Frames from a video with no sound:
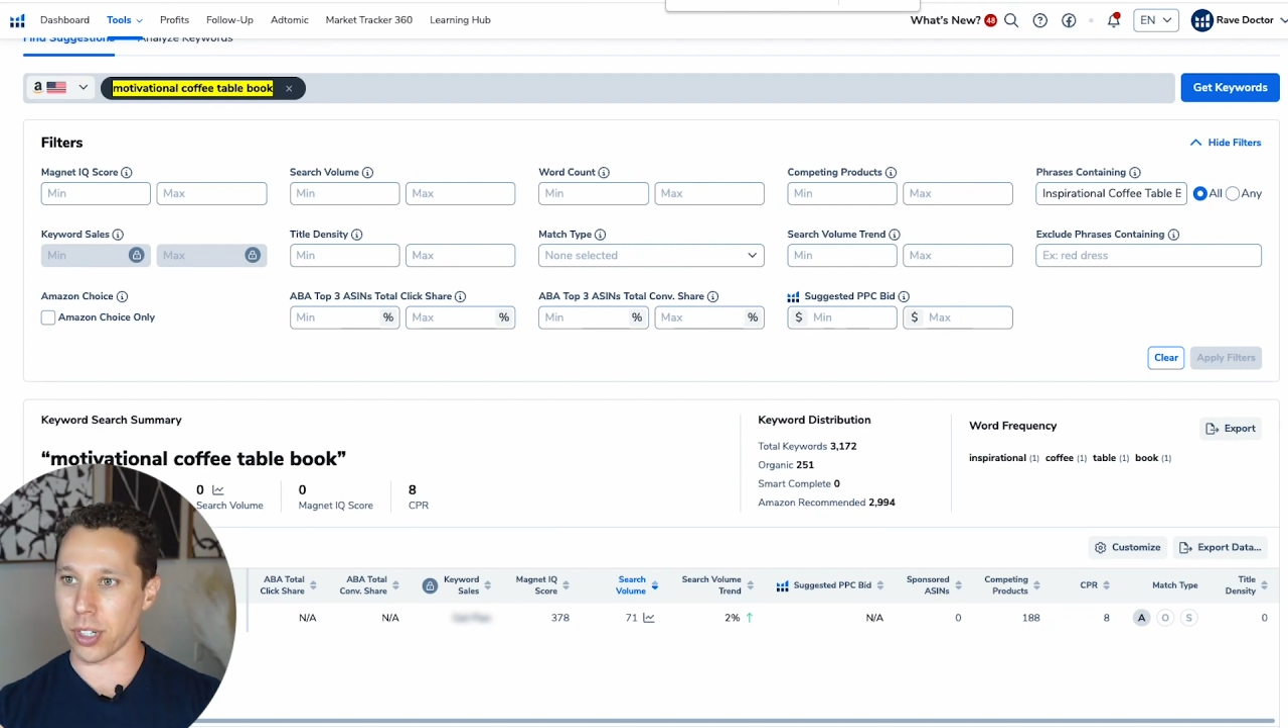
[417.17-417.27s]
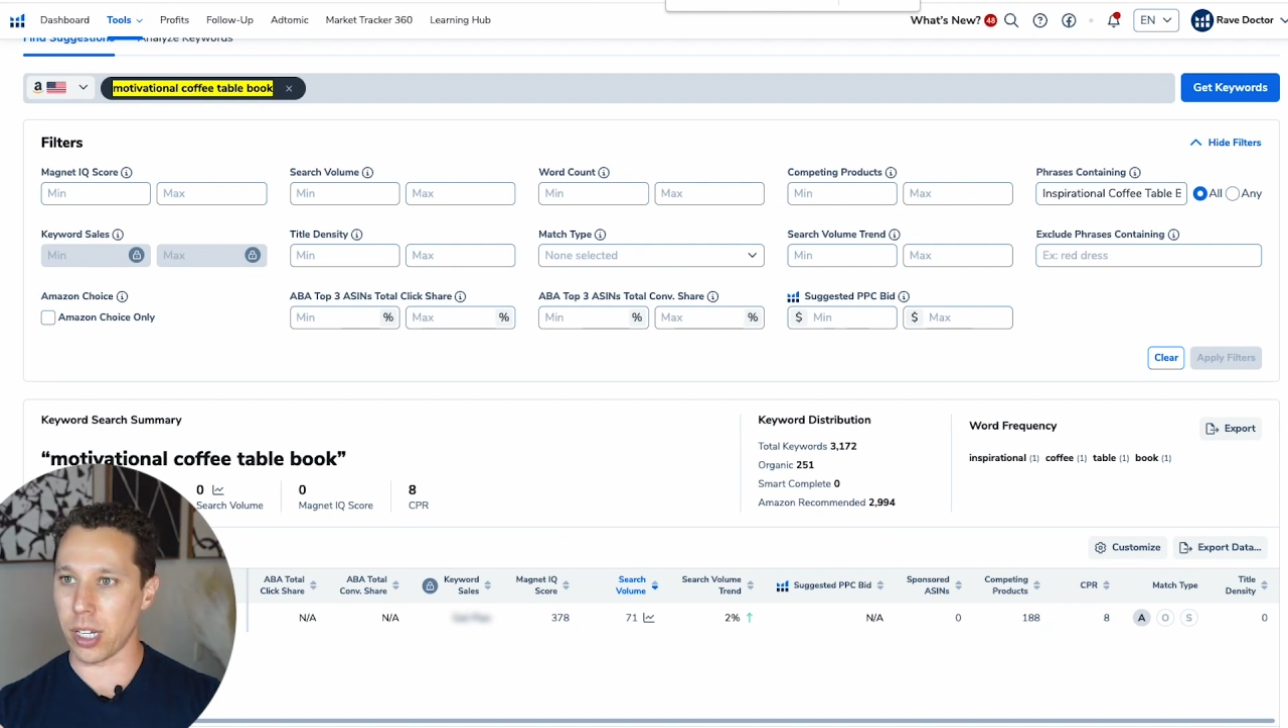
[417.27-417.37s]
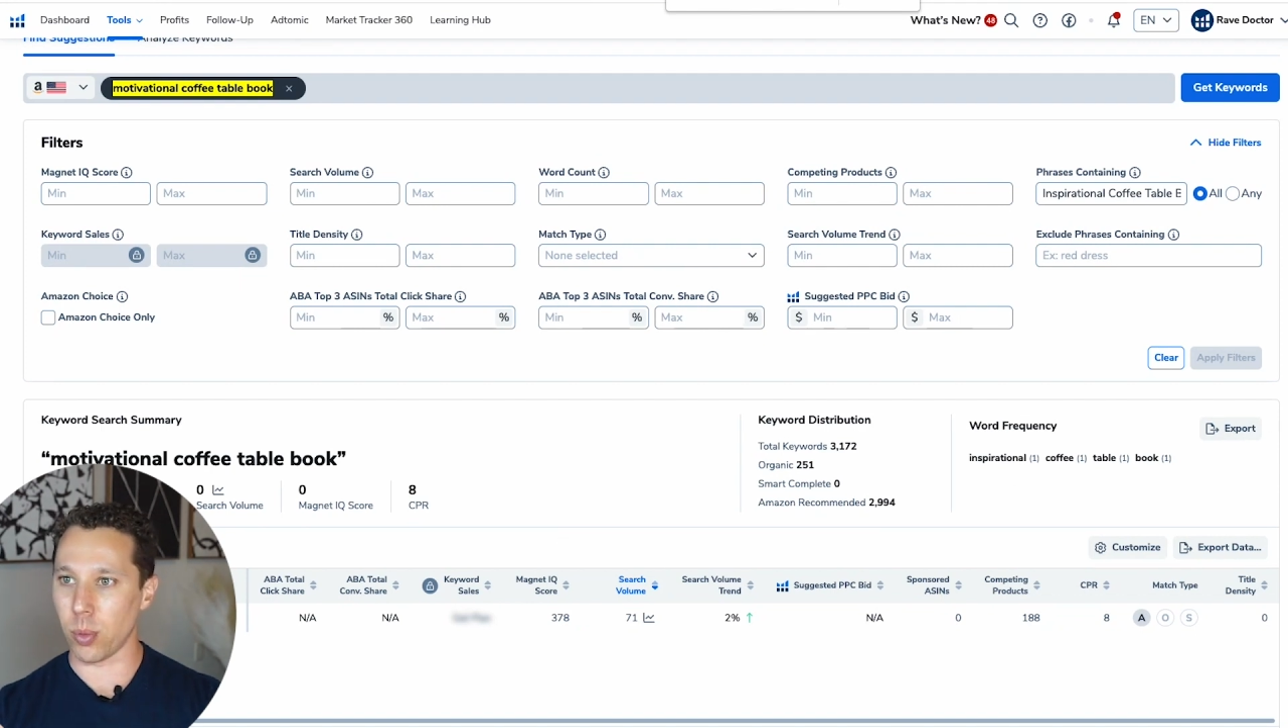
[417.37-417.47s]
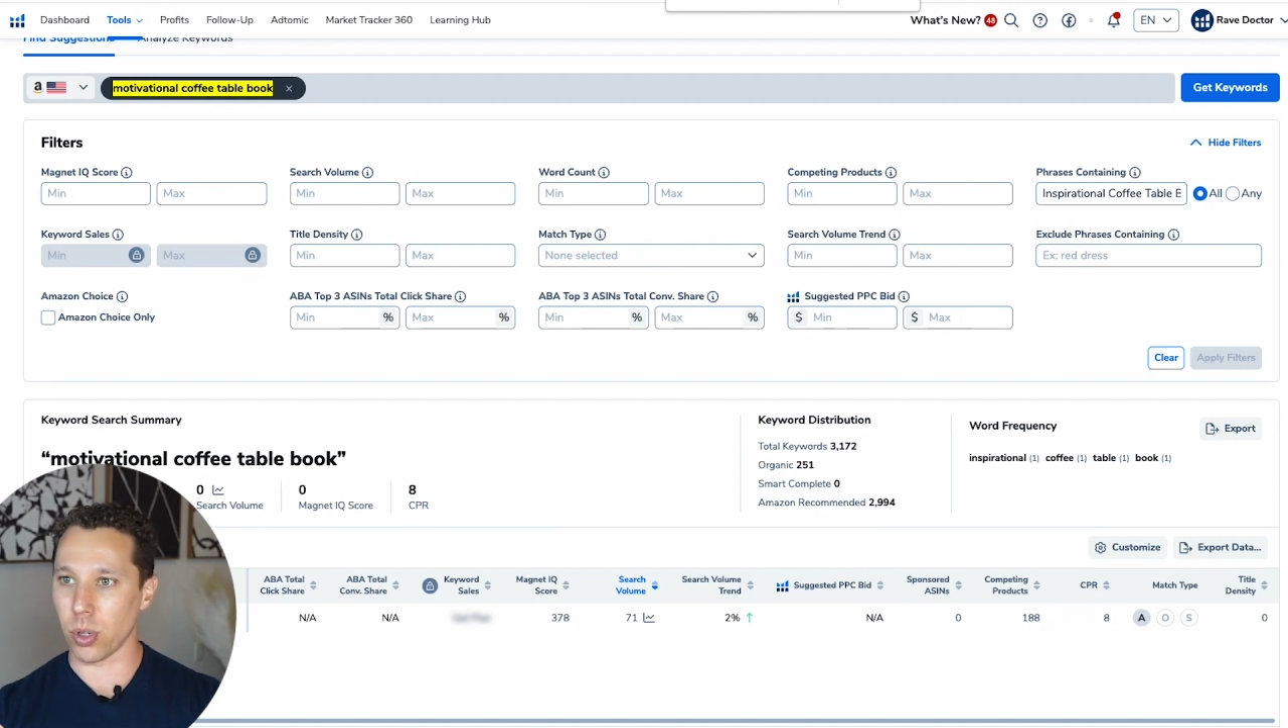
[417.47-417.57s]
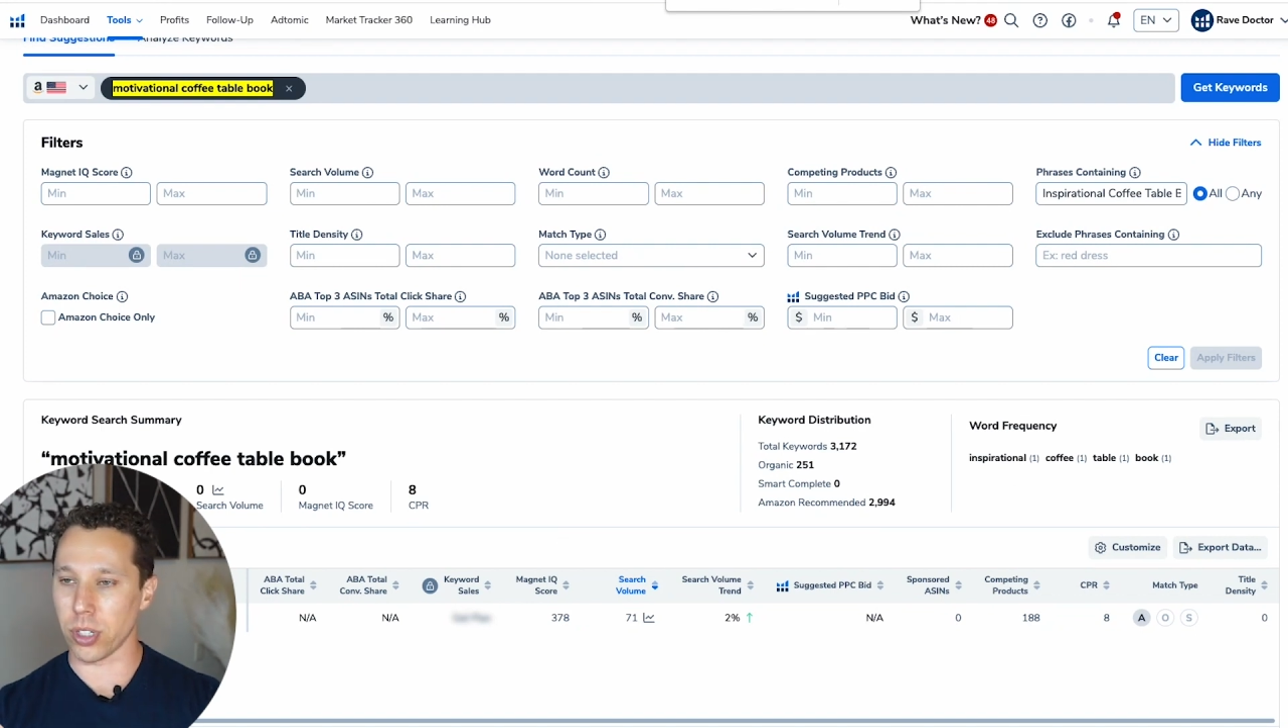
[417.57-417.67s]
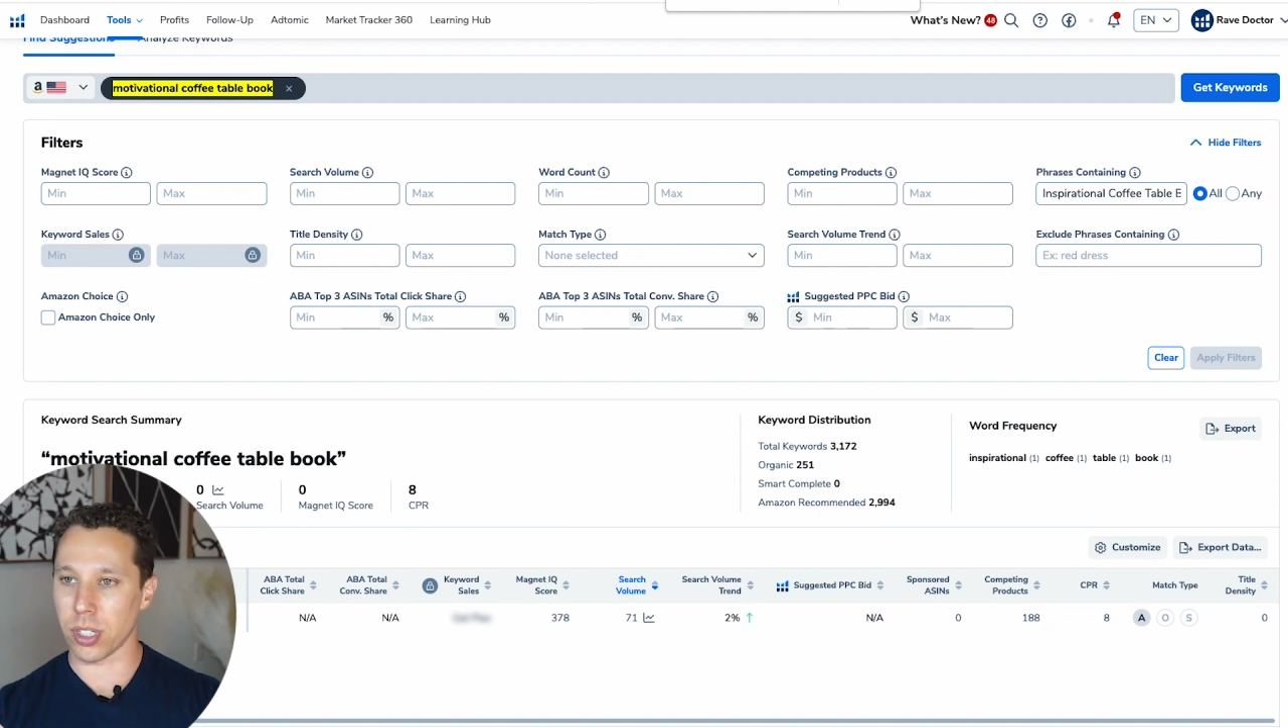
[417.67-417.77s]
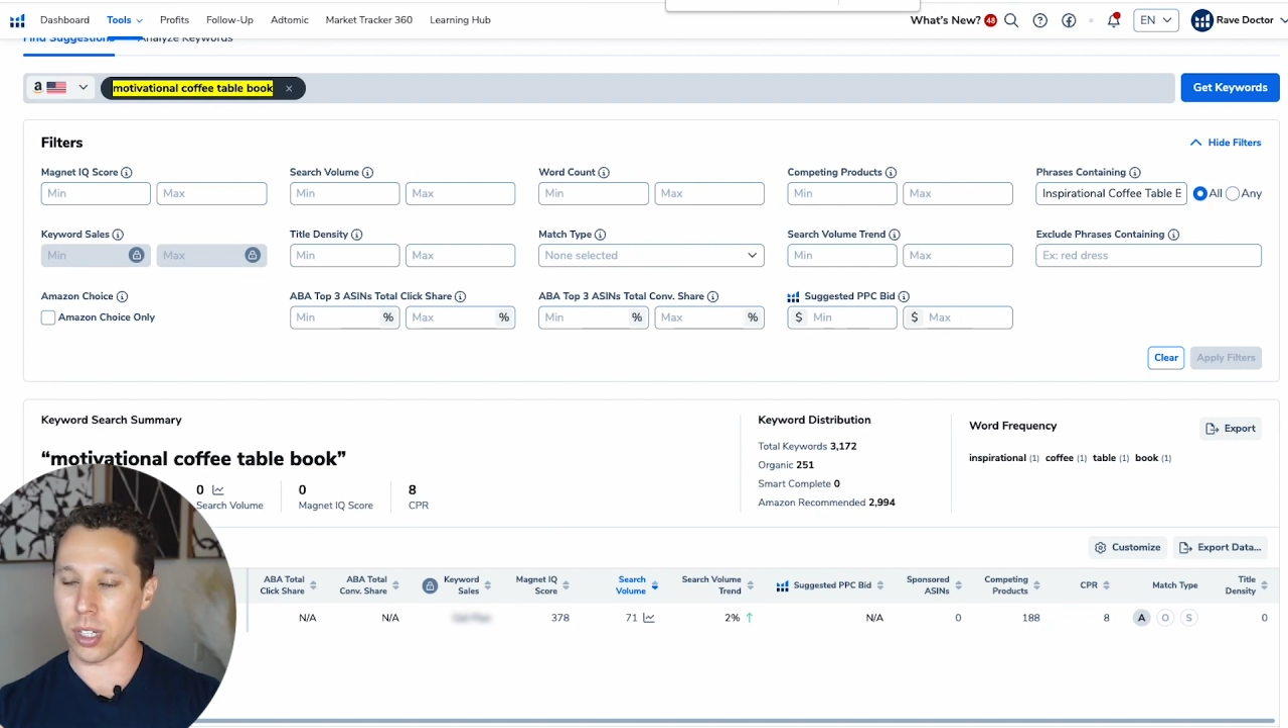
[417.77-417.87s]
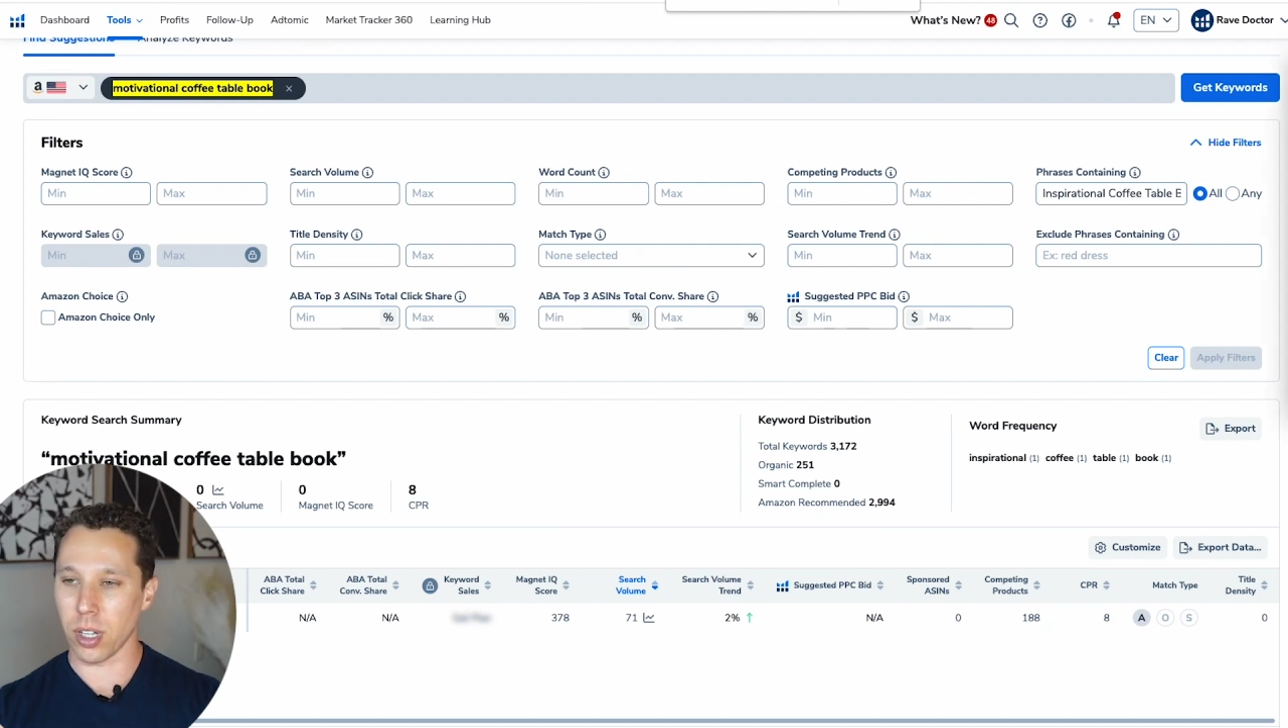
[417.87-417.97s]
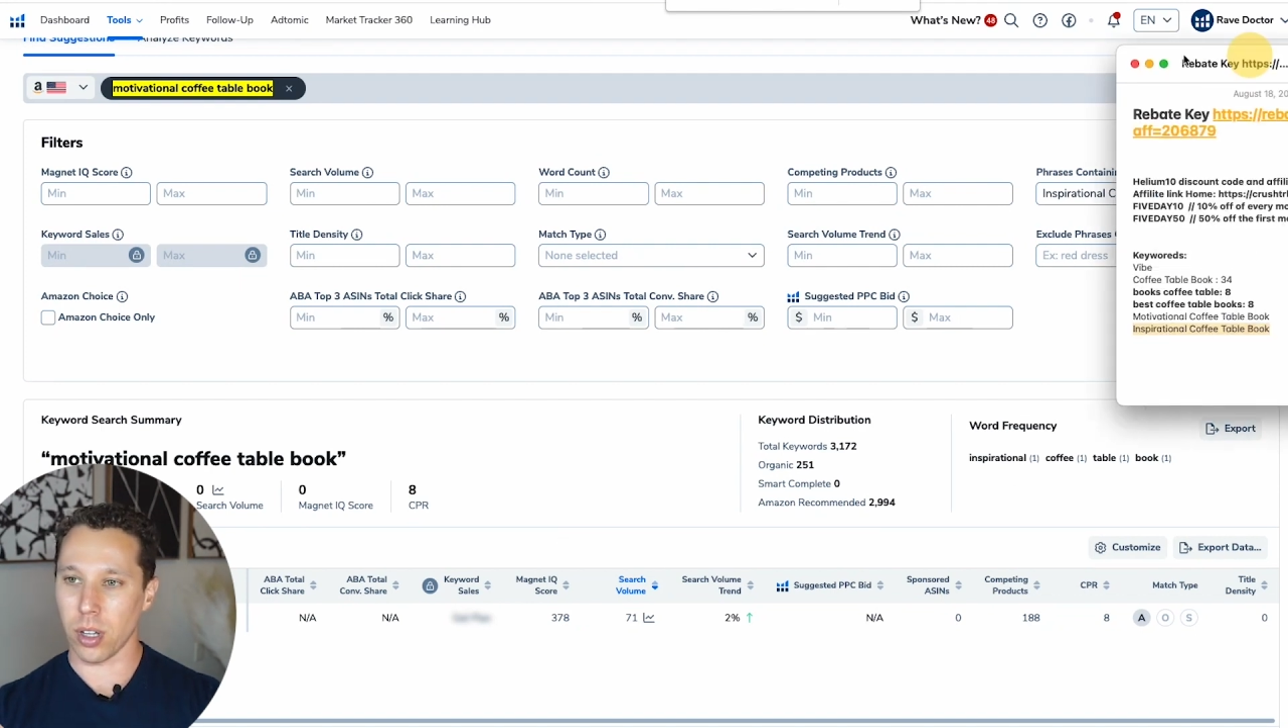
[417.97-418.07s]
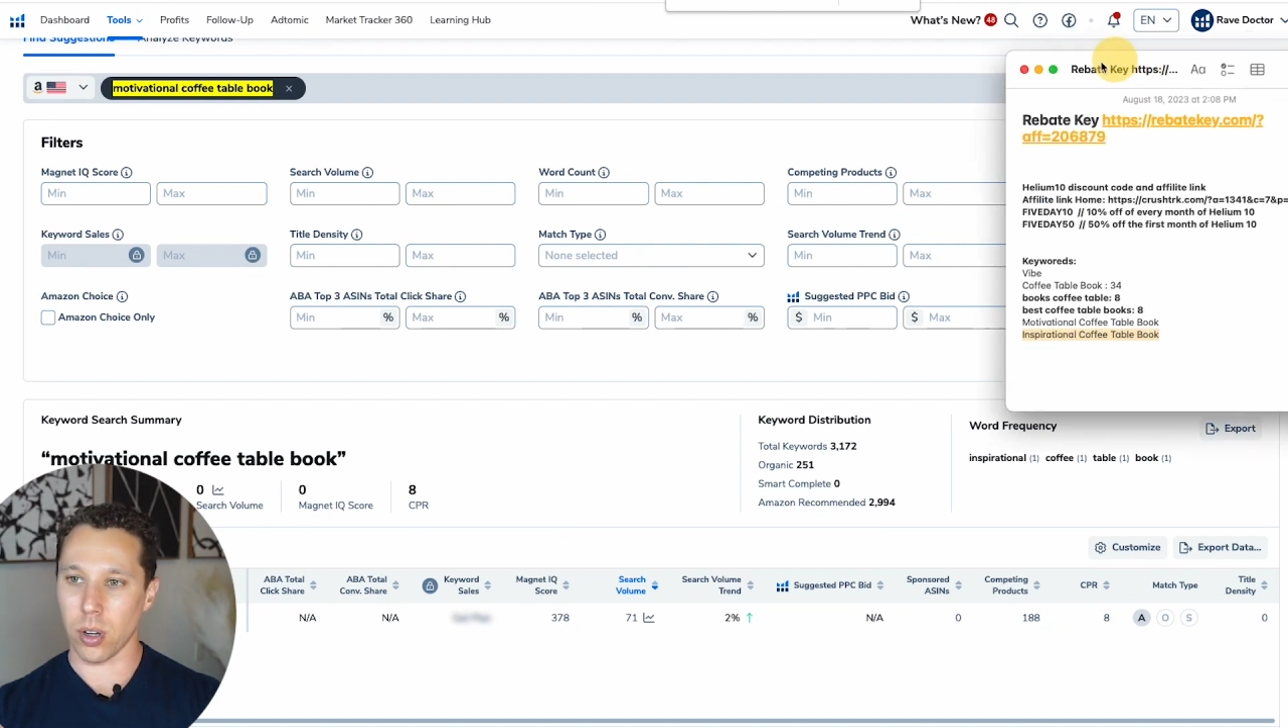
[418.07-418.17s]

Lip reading: keywords